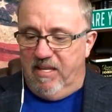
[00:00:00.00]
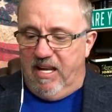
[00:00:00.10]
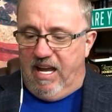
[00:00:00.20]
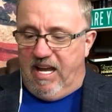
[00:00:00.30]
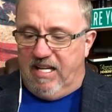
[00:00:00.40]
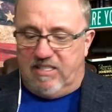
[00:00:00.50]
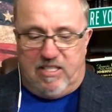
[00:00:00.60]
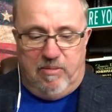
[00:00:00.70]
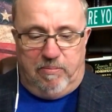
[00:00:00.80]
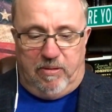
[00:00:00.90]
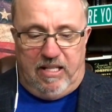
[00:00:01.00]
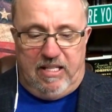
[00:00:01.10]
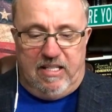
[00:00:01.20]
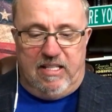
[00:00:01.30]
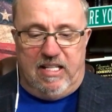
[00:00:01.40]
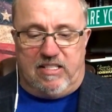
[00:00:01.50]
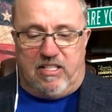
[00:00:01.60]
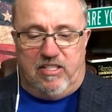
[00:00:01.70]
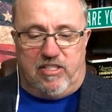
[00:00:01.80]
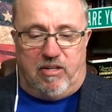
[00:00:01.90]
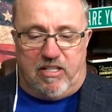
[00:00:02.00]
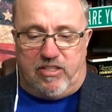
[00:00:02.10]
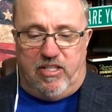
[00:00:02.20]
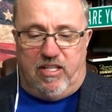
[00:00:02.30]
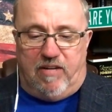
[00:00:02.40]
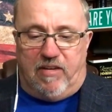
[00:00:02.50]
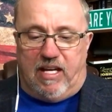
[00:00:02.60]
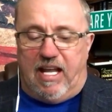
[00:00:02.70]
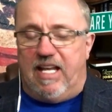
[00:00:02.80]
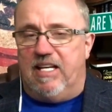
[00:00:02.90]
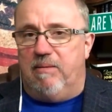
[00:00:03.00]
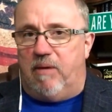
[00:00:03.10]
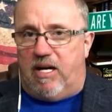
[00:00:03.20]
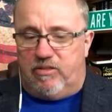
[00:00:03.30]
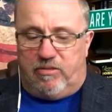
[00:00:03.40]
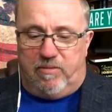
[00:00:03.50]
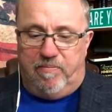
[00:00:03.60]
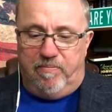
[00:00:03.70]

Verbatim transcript: has completed its construction of a landing module